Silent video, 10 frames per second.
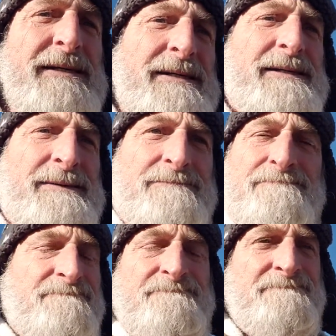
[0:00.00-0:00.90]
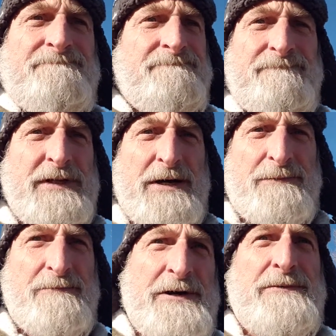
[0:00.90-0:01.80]
No, we can't
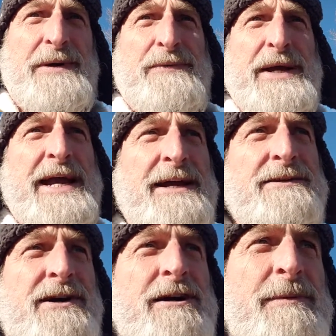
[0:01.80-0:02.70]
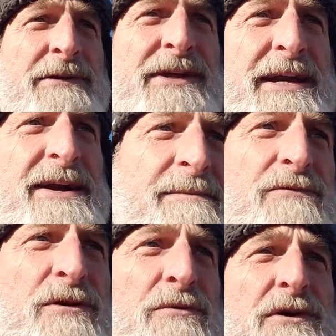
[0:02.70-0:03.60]
talk about that anymore. We're not
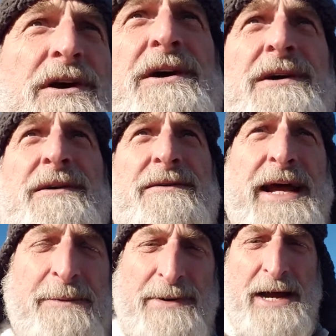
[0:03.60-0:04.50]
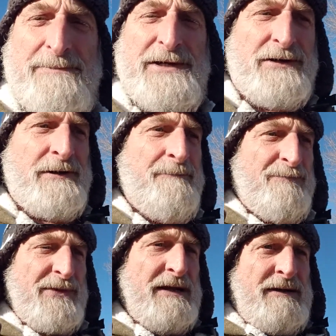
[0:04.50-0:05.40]
popular. It's
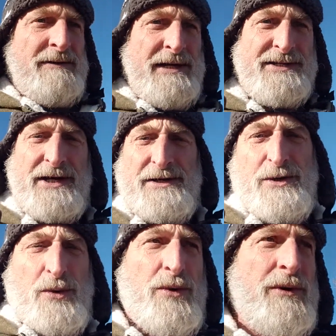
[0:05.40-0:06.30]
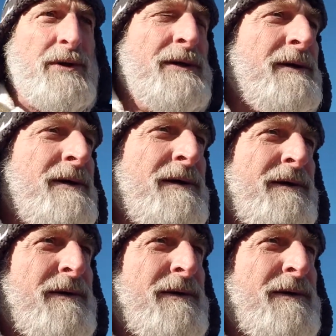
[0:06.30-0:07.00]
uncool. It doesn't